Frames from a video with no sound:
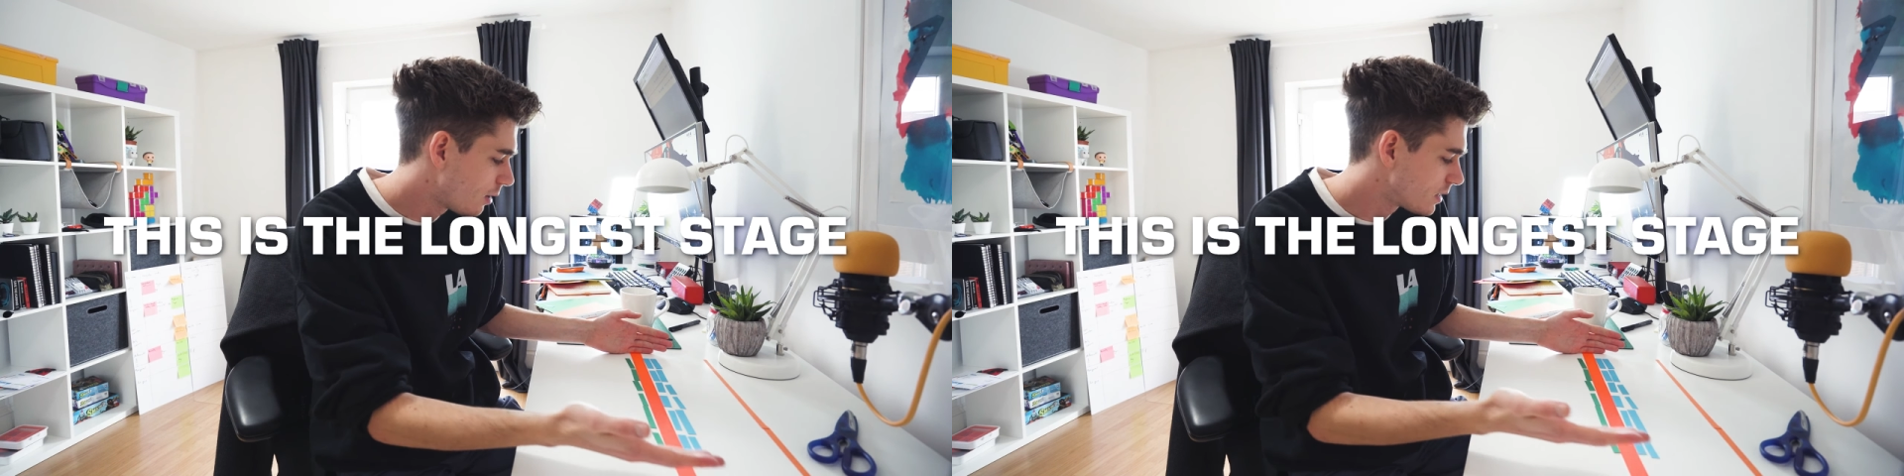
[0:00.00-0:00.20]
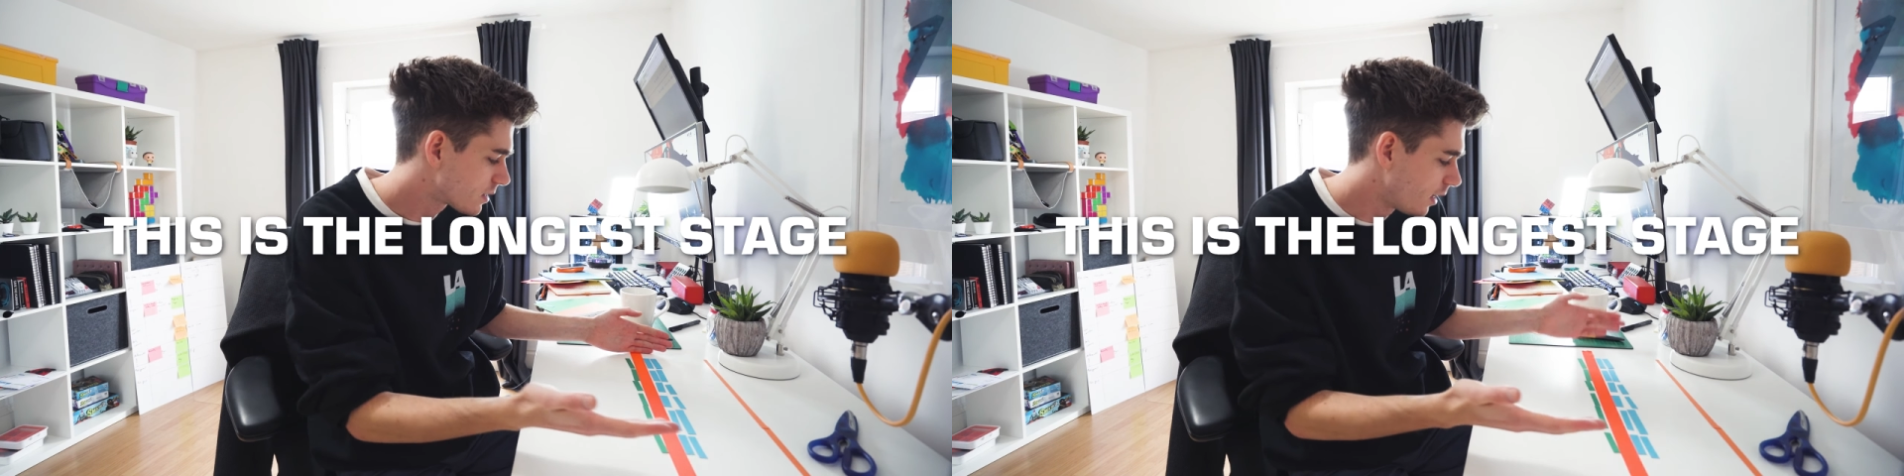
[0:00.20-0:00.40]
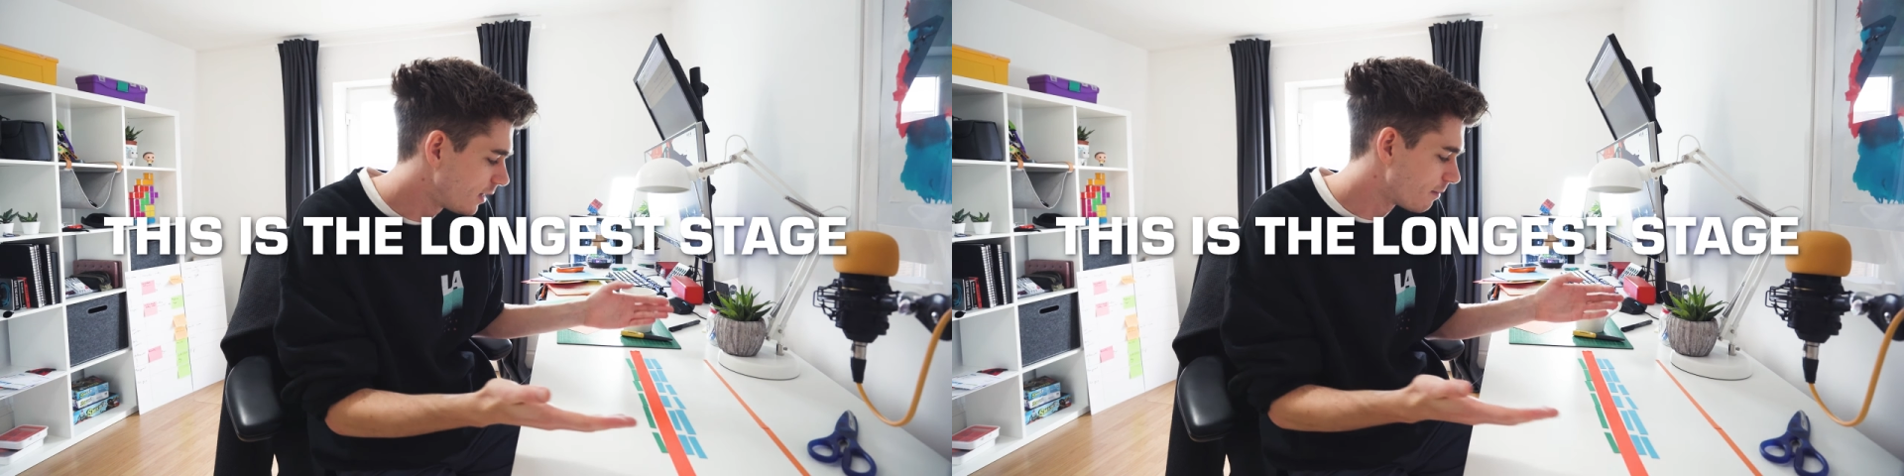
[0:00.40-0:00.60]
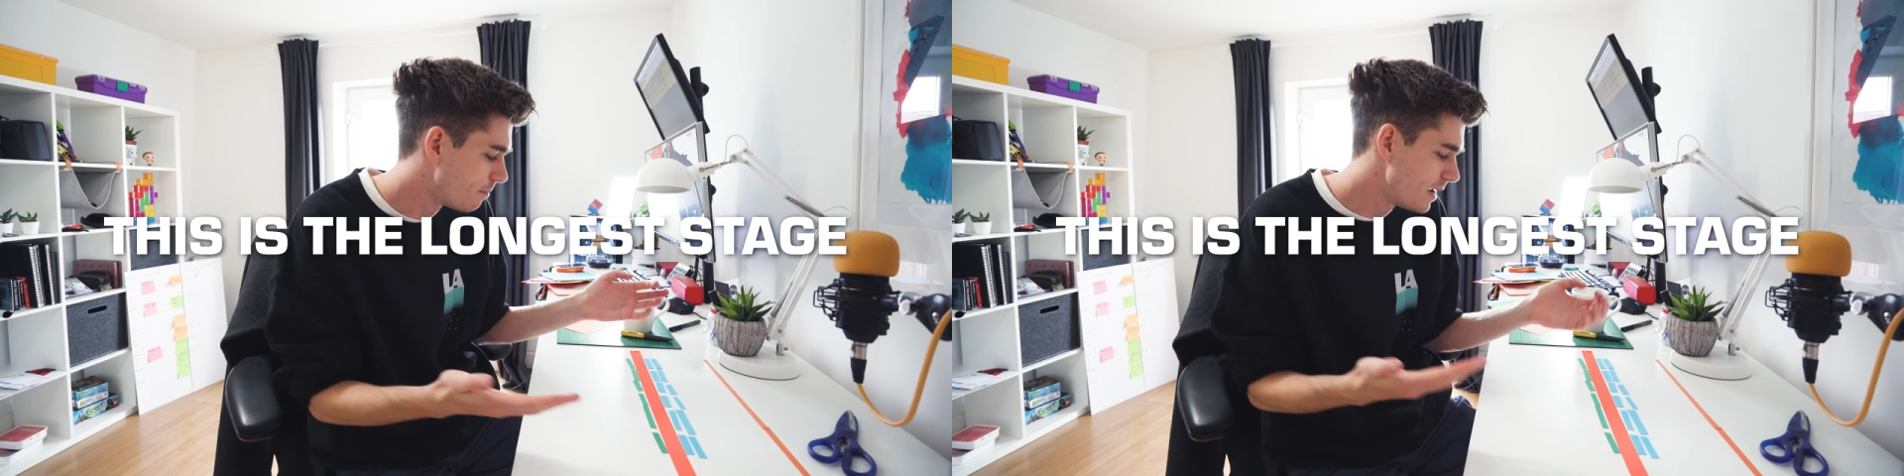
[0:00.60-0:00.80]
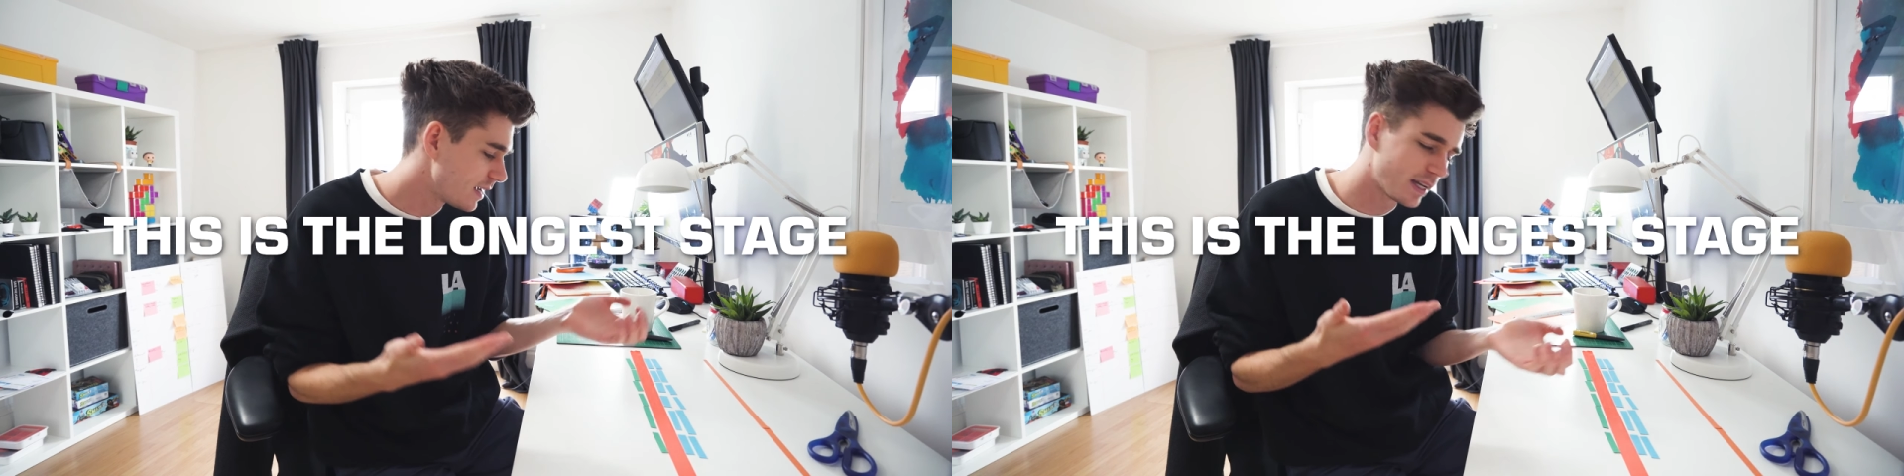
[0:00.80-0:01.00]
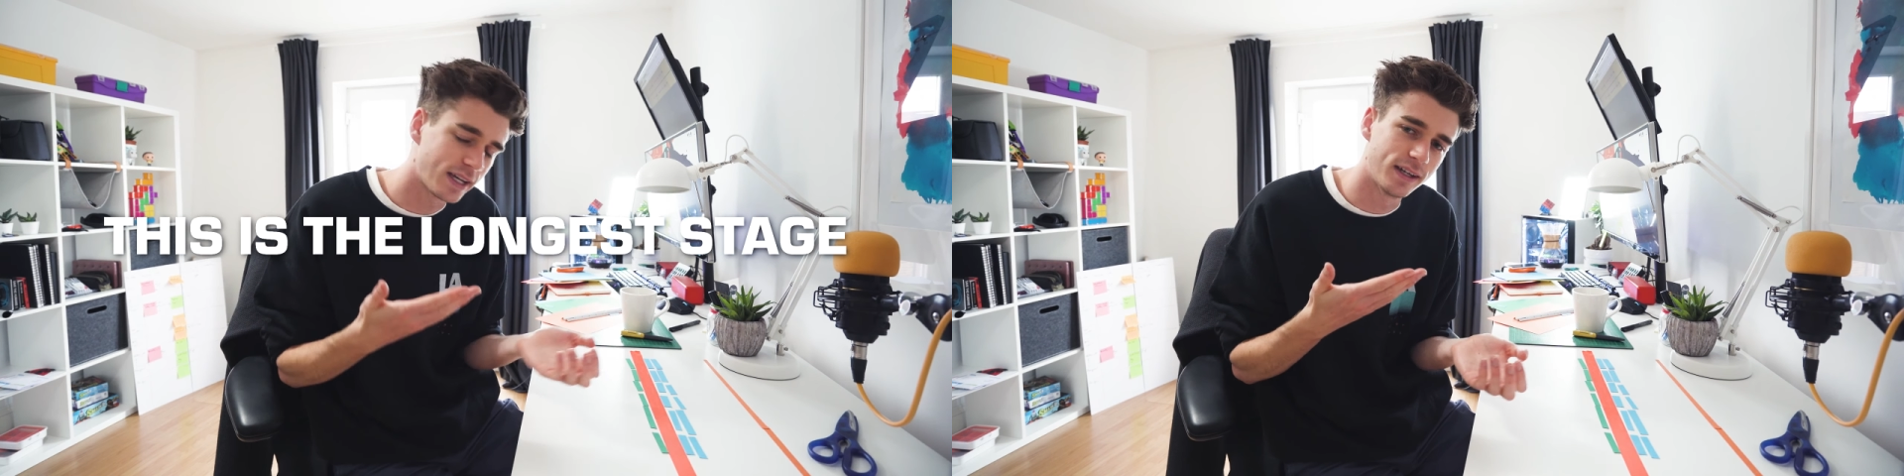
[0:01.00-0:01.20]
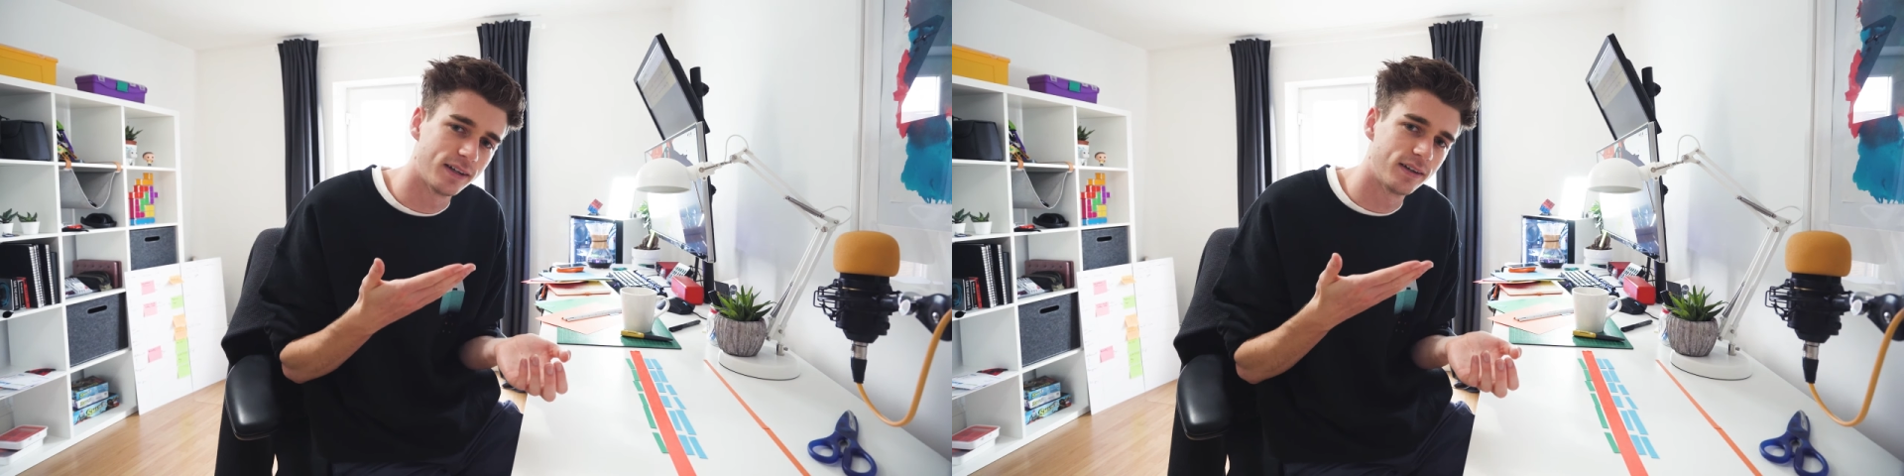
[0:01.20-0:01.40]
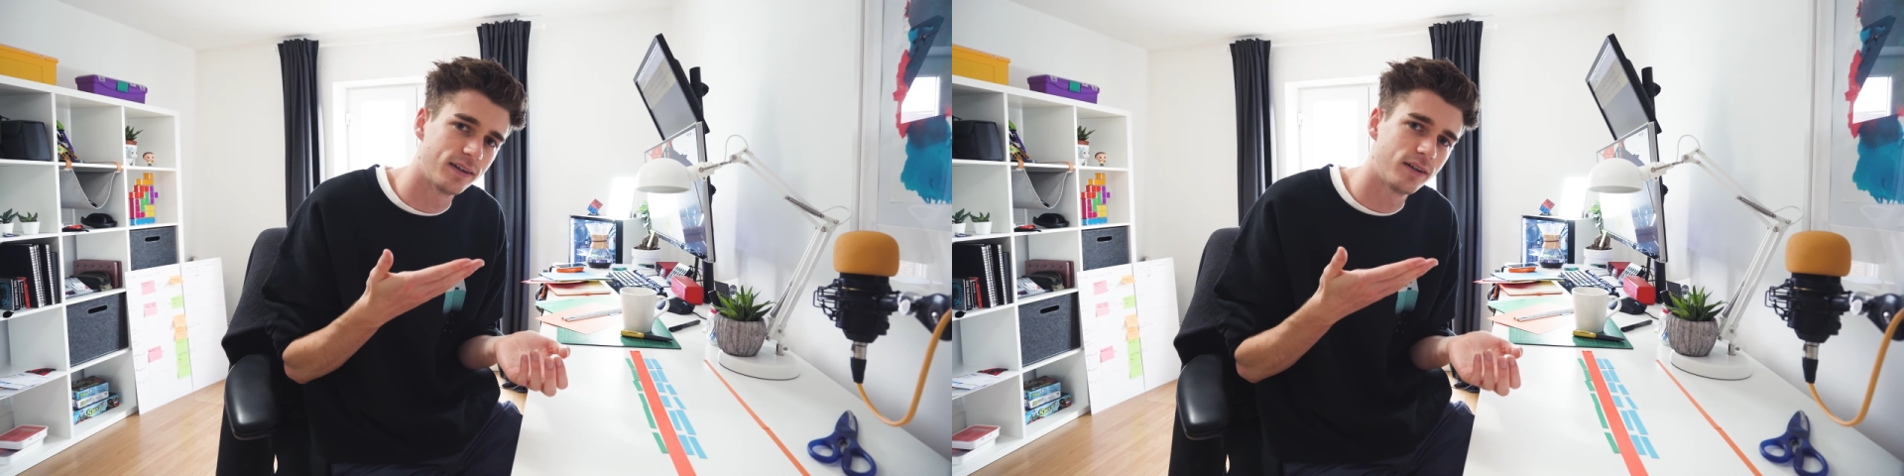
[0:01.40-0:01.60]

it's kind of making it